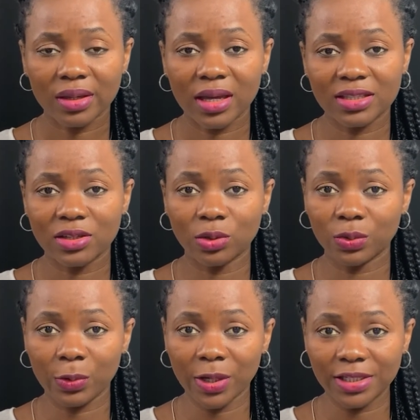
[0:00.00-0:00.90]
has gone
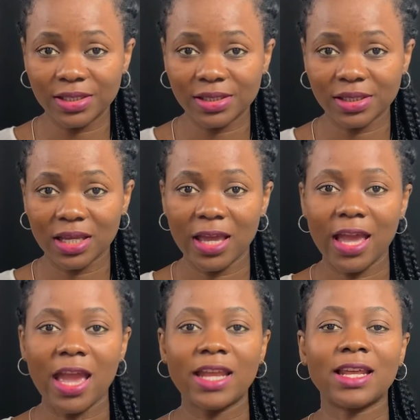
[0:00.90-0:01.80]
with the wind.
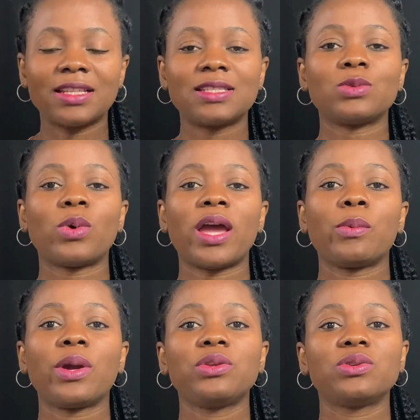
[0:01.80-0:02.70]
And that is why
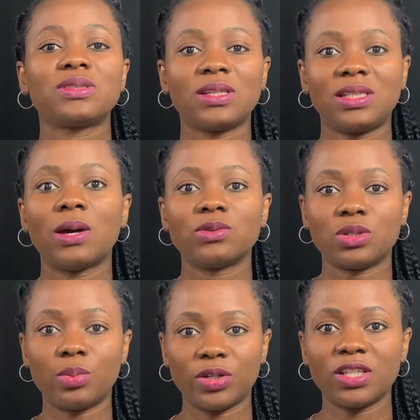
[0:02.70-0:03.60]
when you sit down
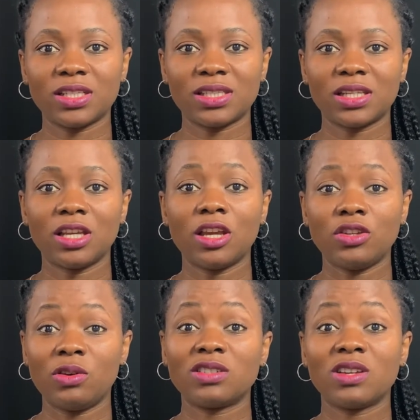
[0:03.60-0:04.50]
to budget,
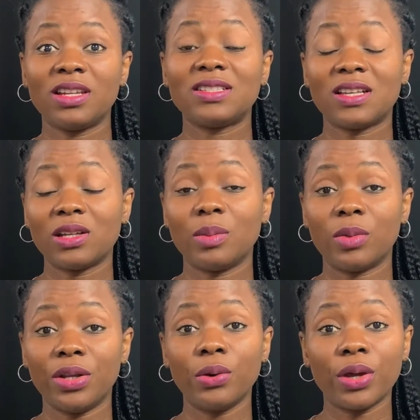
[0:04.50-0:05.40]
you actually tell the
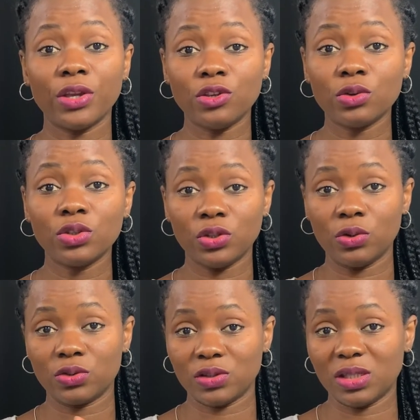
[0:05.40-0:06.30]
money, okay, you
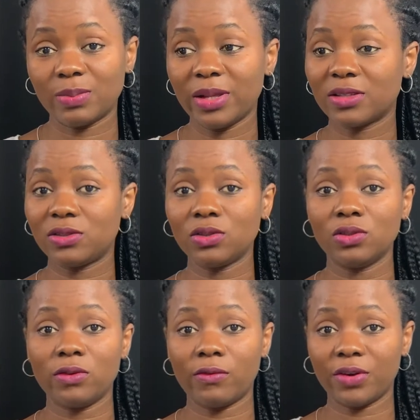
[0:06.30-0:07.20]
go to this place,
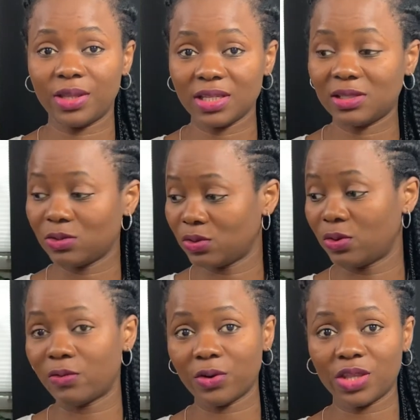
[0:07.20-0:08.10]
you go for this, you
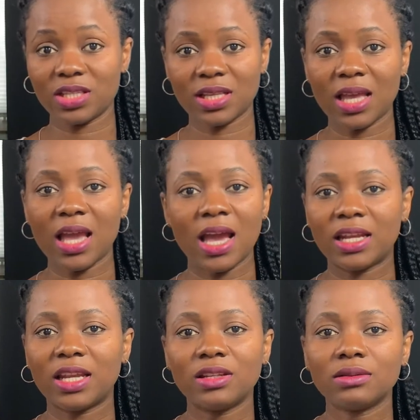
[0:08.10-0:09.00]
go for this, and
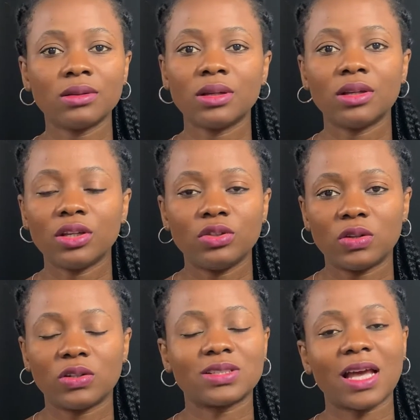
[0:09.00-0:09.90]
then you
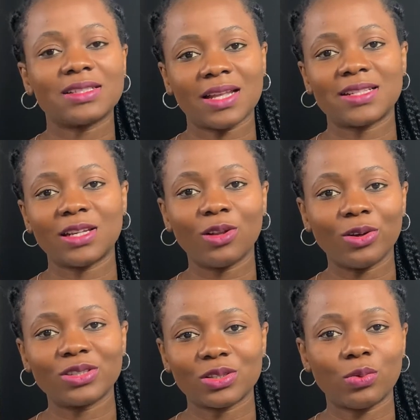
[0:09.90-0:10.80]
are not at a
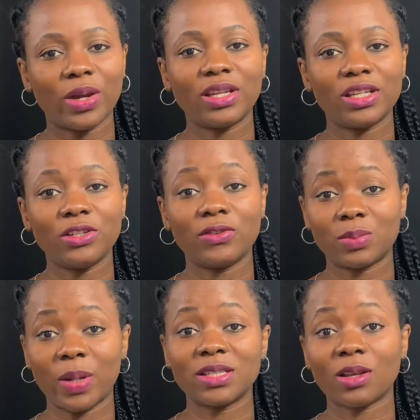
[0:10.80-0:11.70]
loss when you've
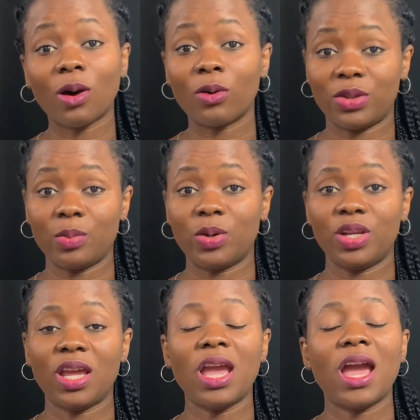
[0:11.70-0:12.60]
spent all the
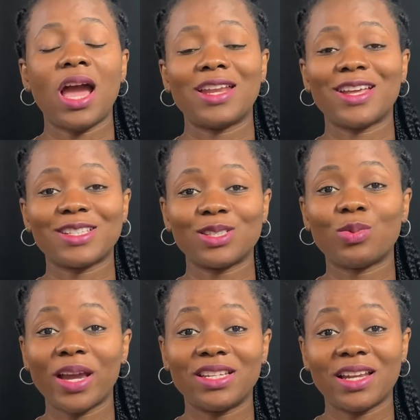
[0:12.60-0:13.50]
money. And that is
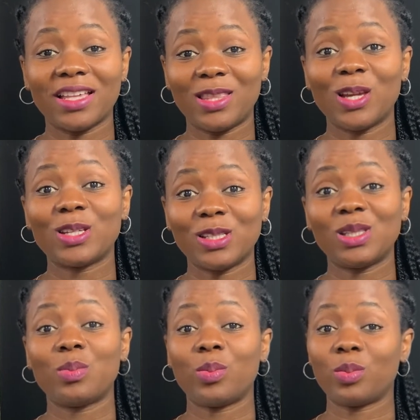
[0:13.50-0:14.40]
why I think
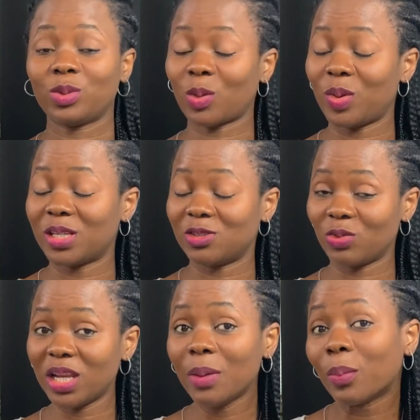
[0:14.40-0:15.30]
this topic is
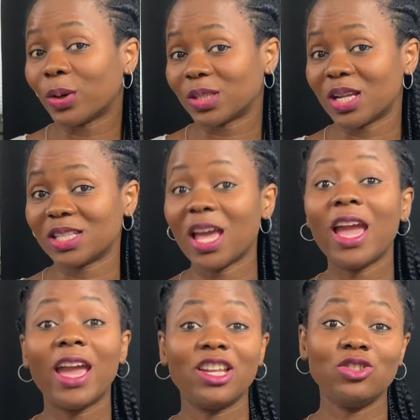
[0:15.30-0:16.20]
really important,
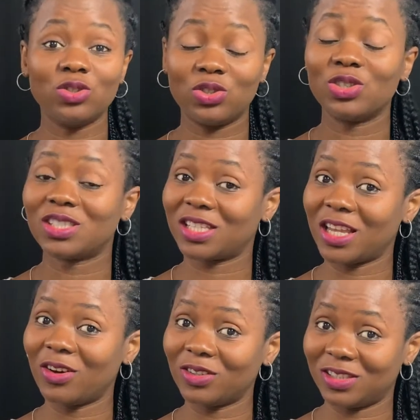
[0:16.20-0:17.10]
and you should
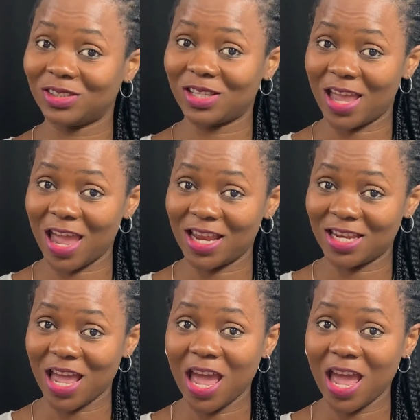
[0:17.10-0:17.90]
stay until the end